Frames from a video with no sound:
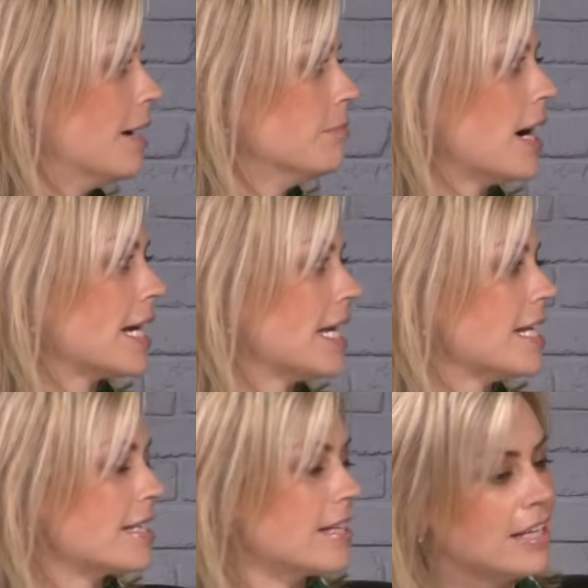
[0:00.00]
Mike
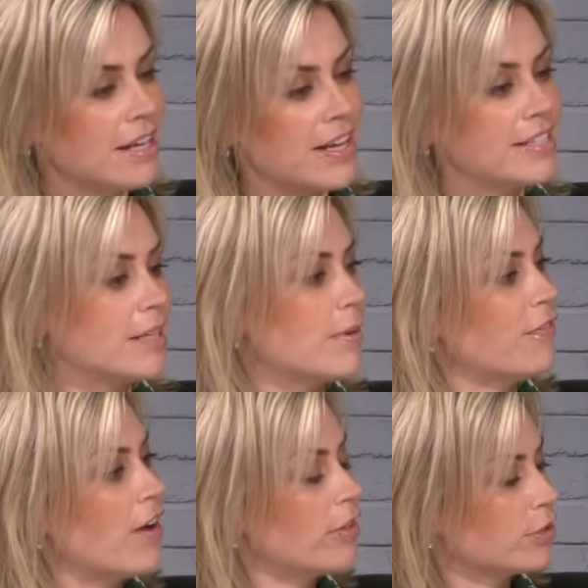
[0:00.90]
Hesson, that
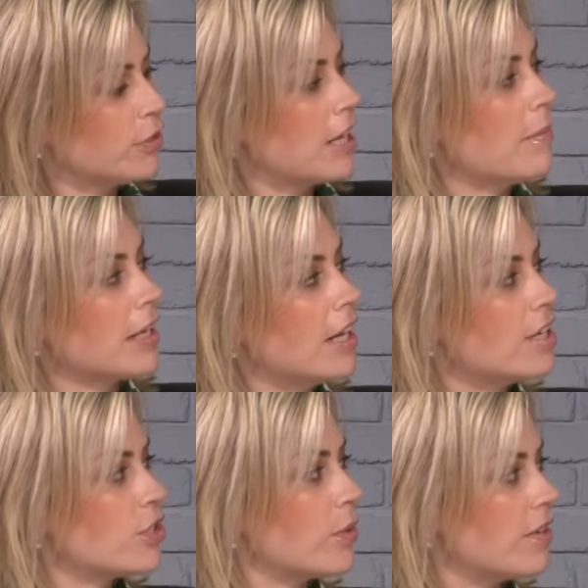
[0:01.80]
semi-final, you coming in
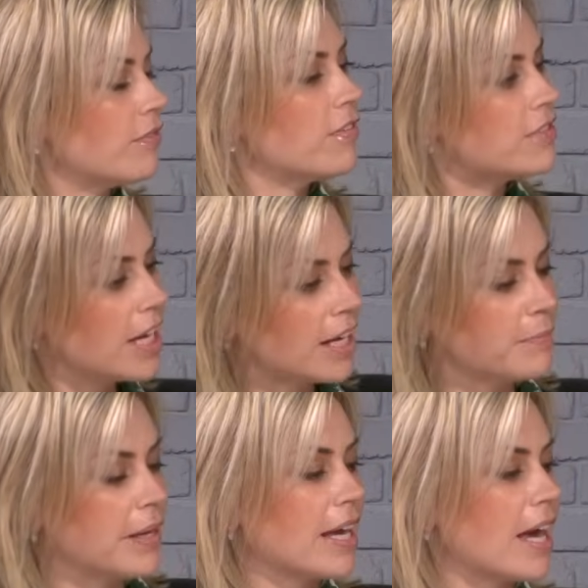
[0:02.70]
2015,
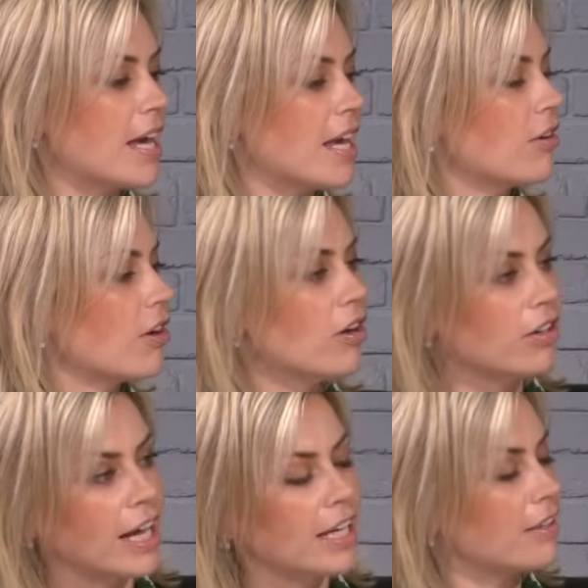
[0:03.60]
being our hero,
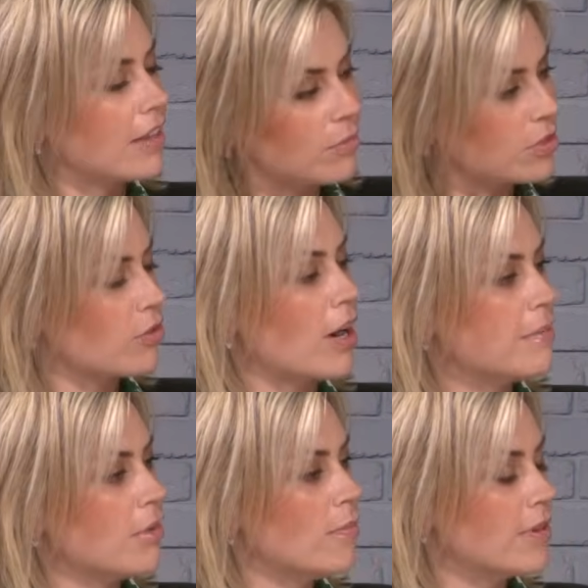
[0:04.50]
like that was a
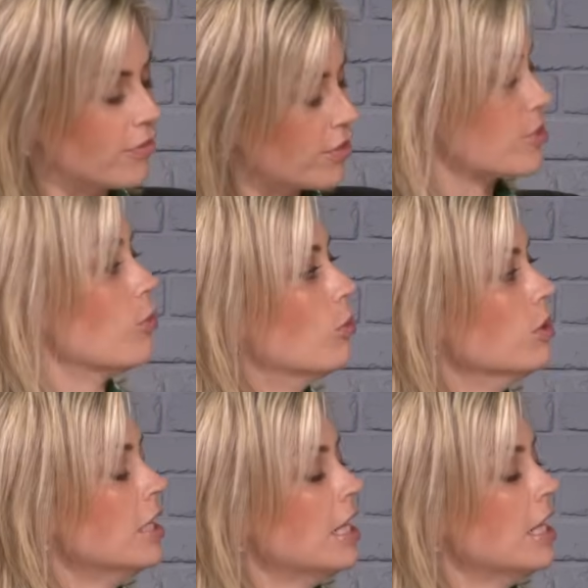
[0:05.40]
great moment for us all.